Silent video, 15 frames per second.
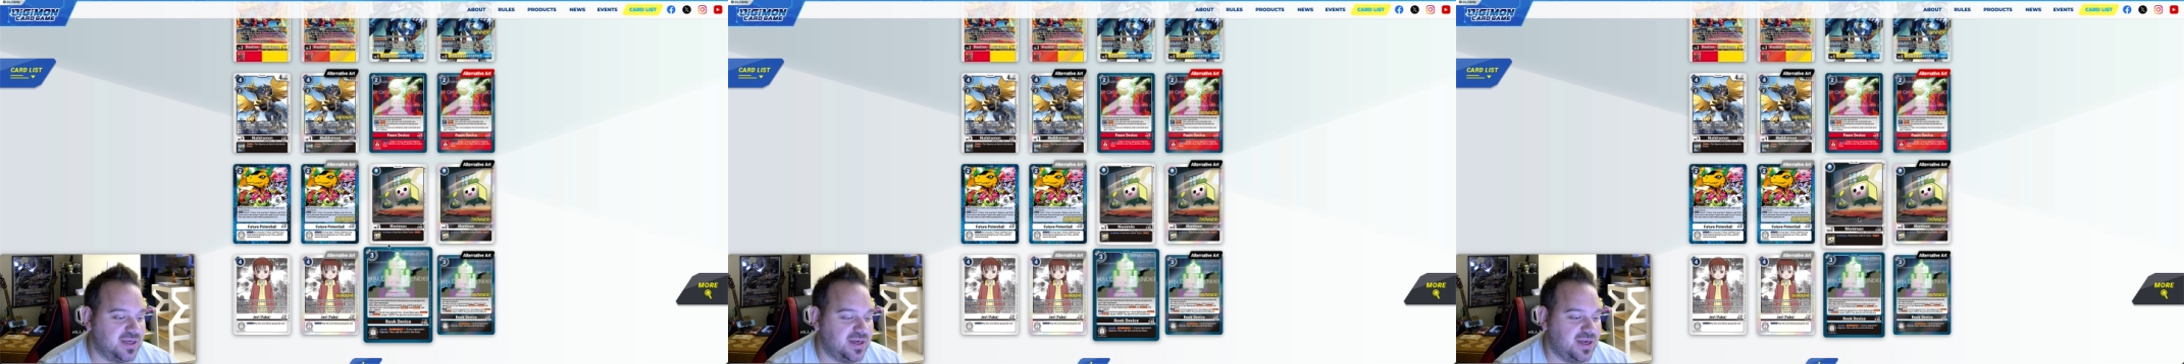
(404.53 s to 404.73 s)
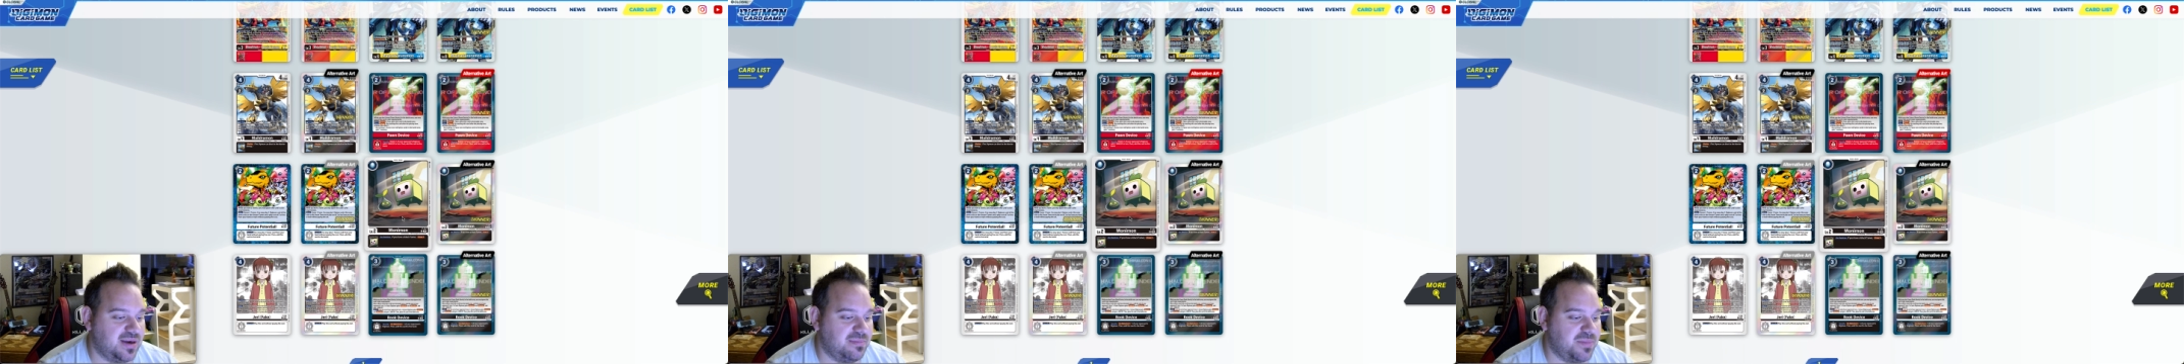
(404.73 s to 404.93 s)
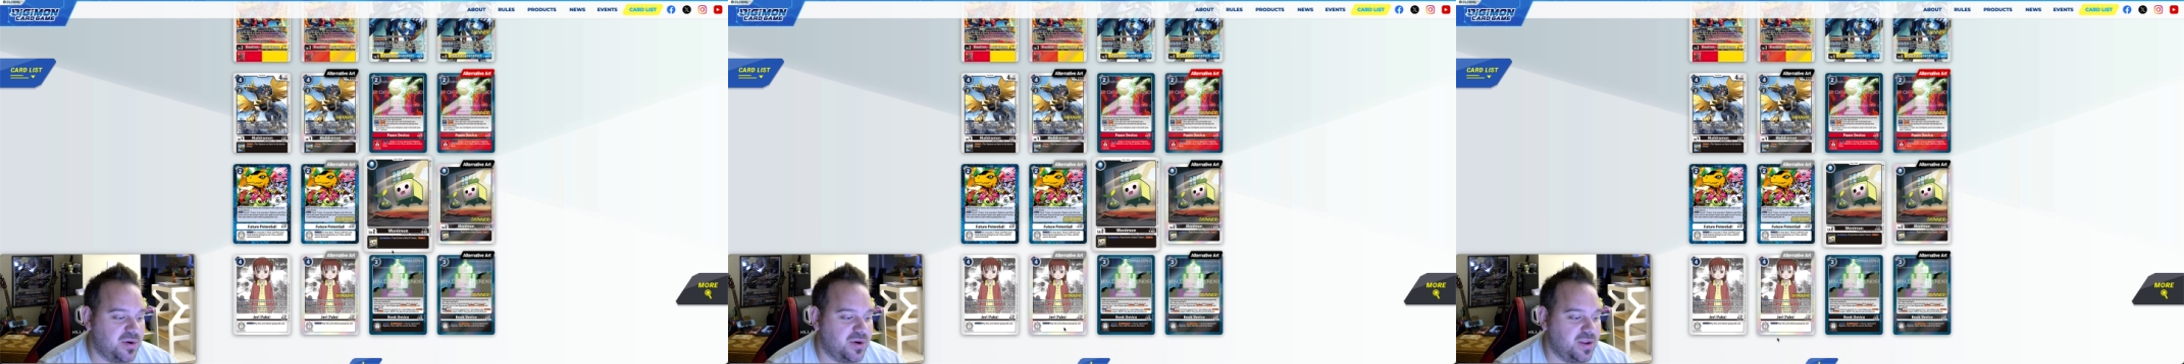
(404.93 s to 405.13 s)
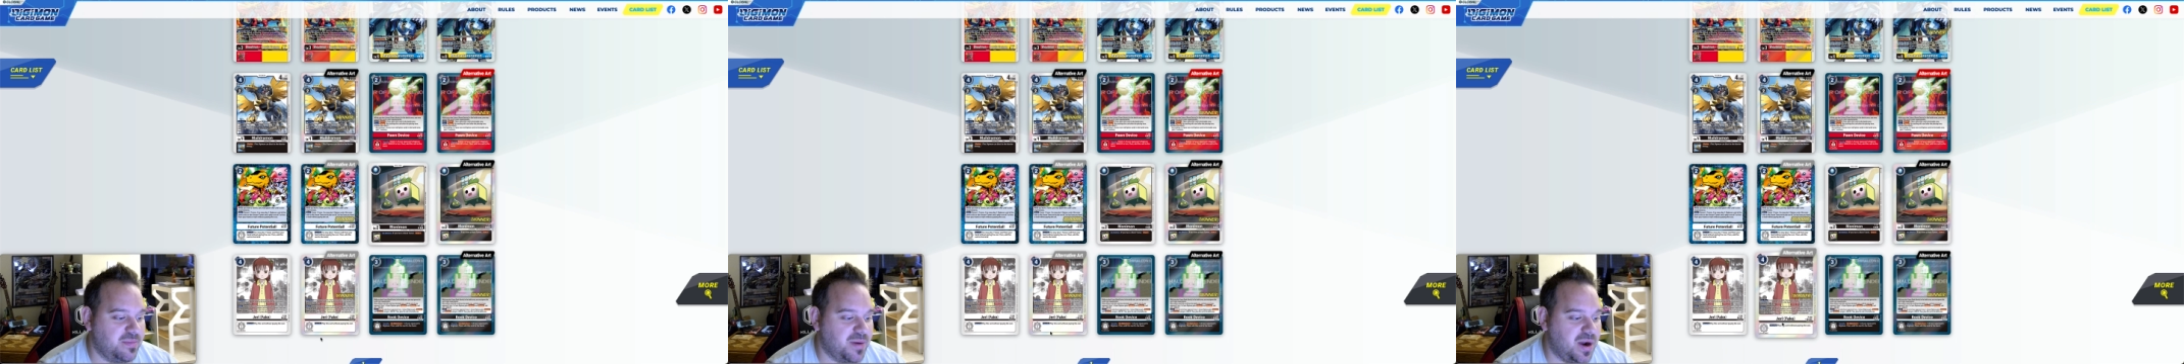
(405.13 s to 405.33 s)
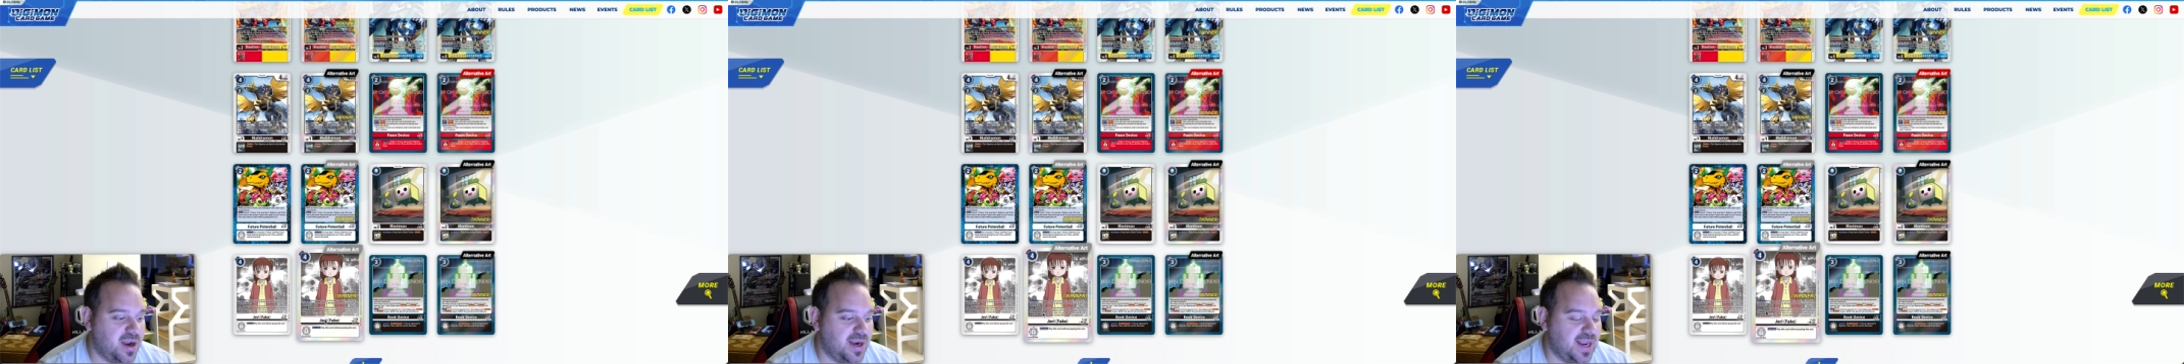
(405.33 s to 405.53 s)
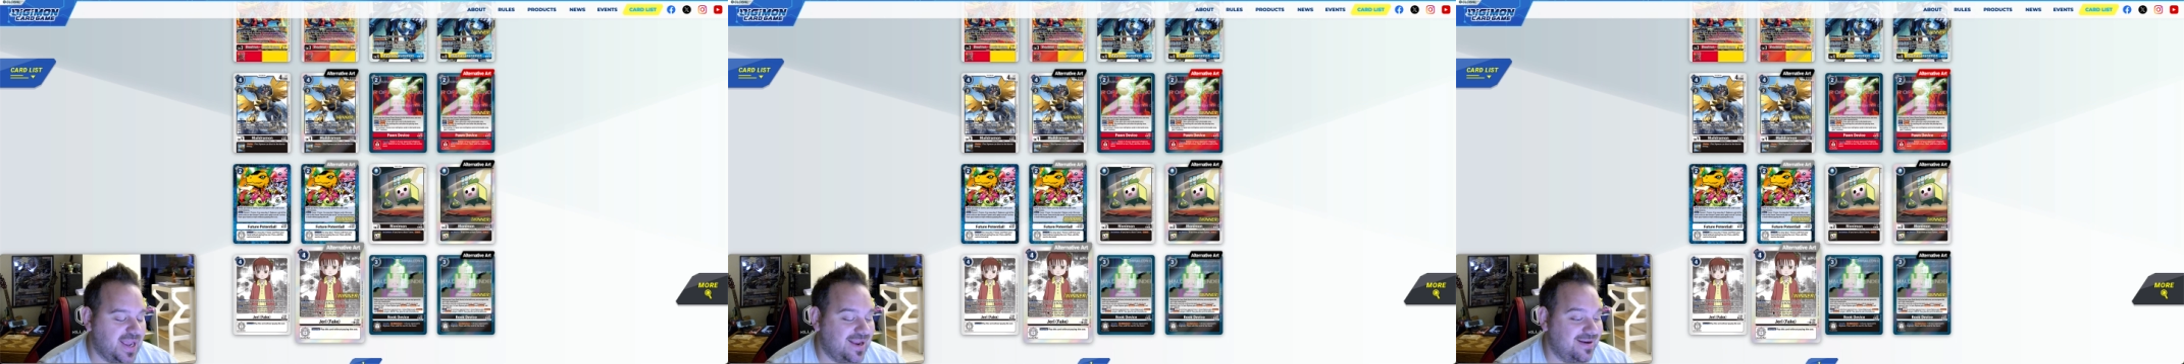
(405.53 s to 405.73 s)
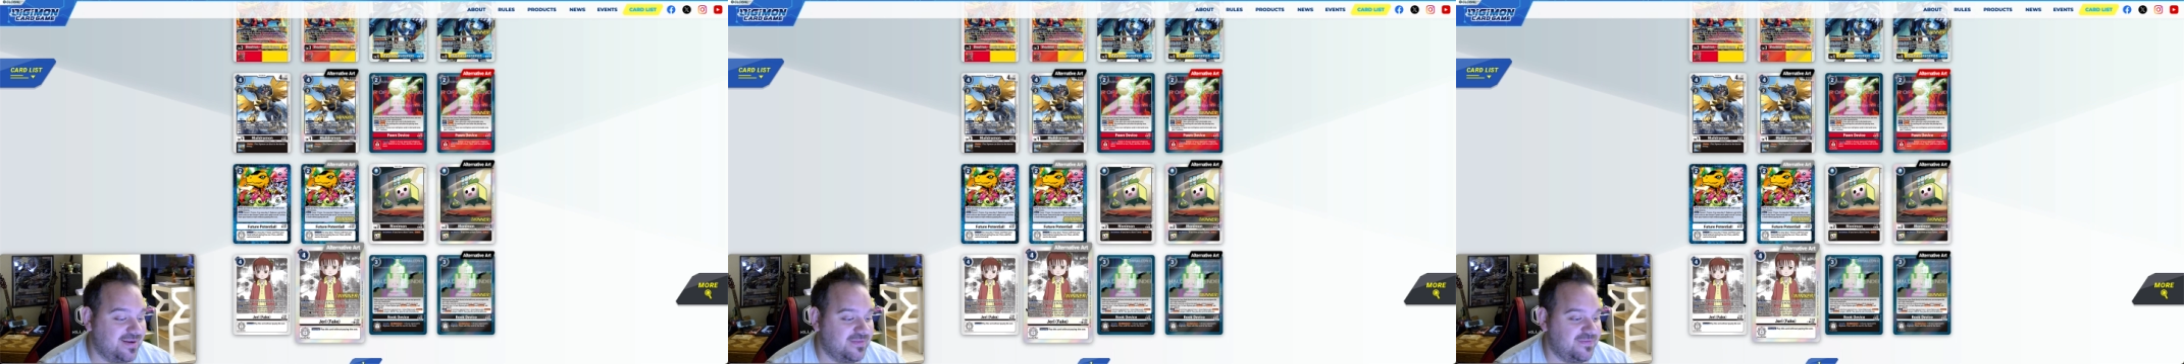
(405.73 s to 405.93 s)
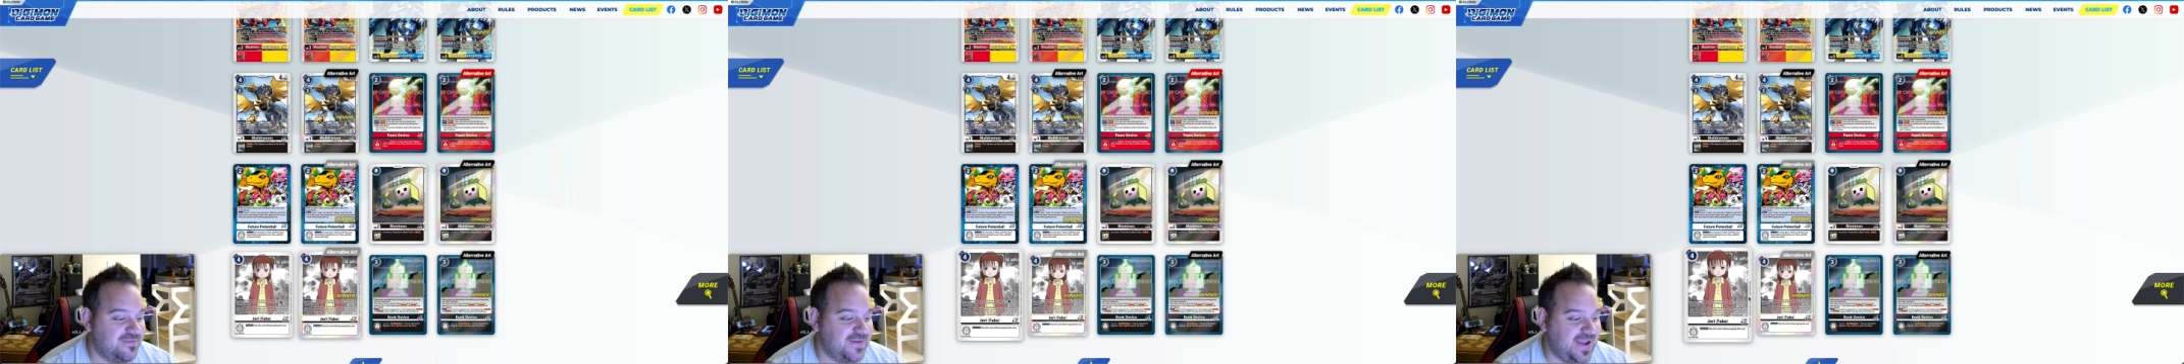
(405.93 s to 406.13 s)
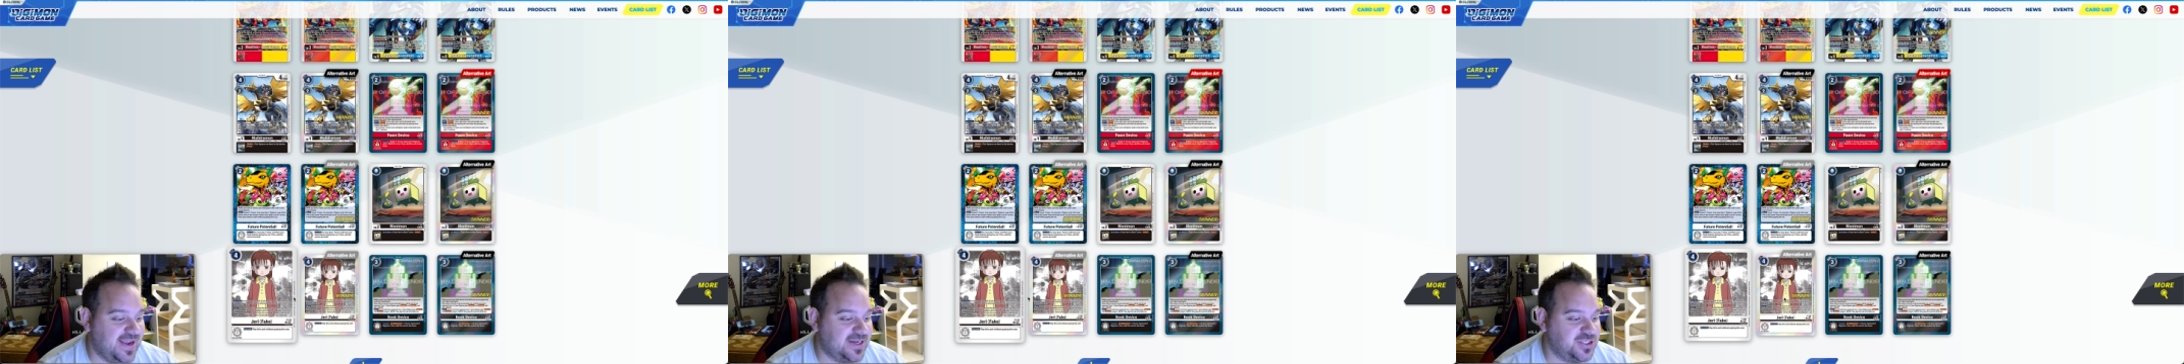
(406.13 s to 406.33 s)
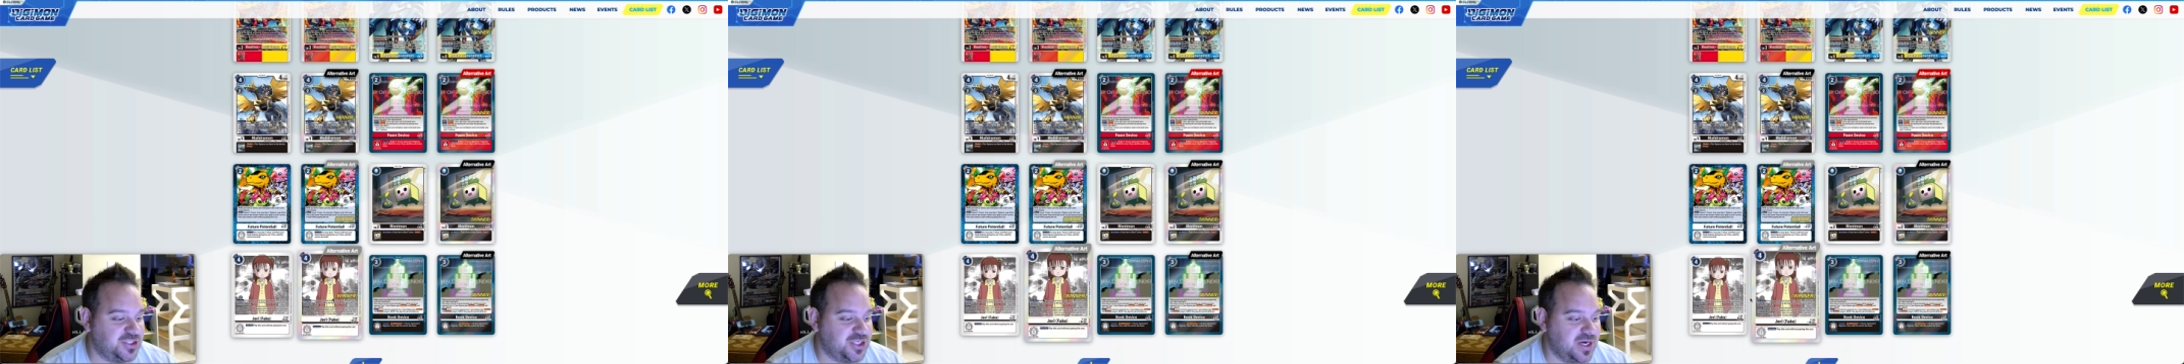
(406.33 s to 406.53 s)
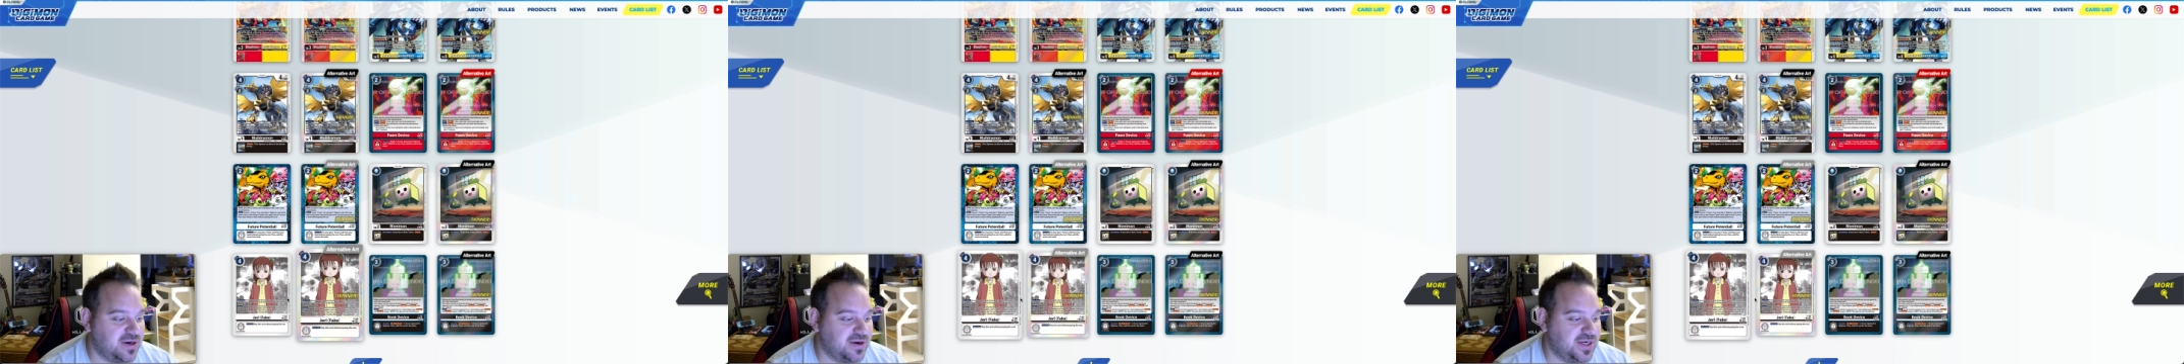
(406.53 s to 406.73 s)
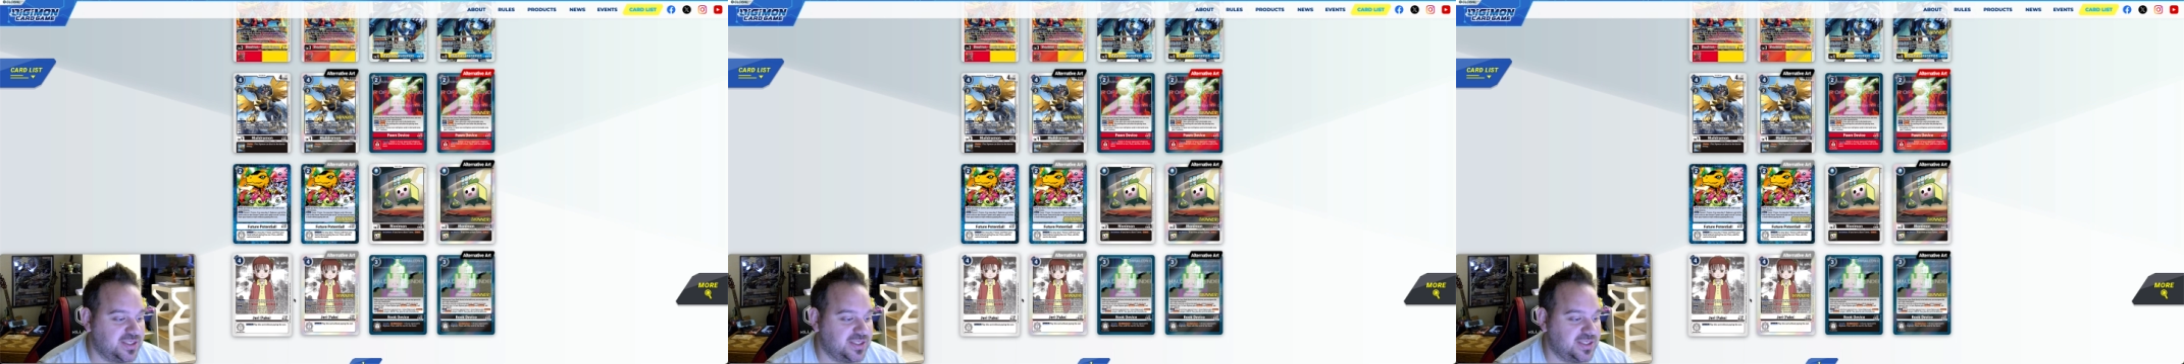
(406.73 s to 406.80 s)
uh, Monimon, and Fake Jerry.